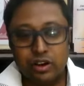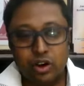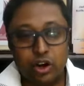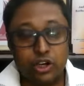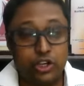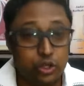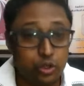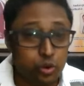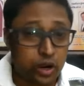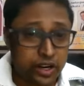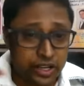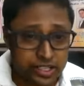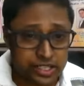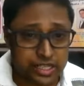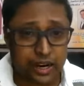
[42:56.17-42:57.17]
Or do you
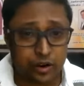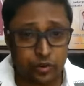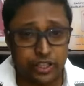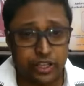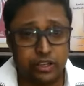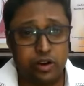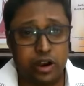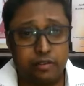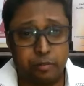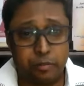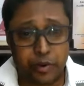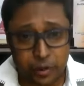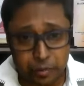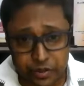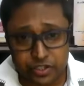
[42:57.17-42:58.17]
understand whether you have a
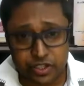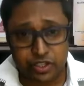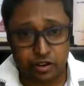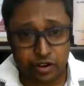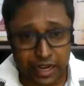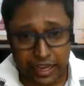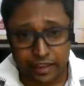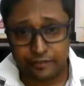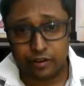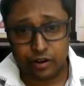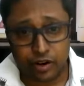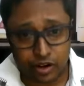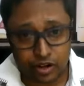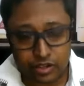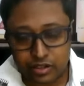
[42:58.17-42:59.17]
purpose in your life or
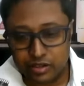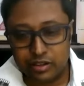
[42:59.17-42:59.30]
not?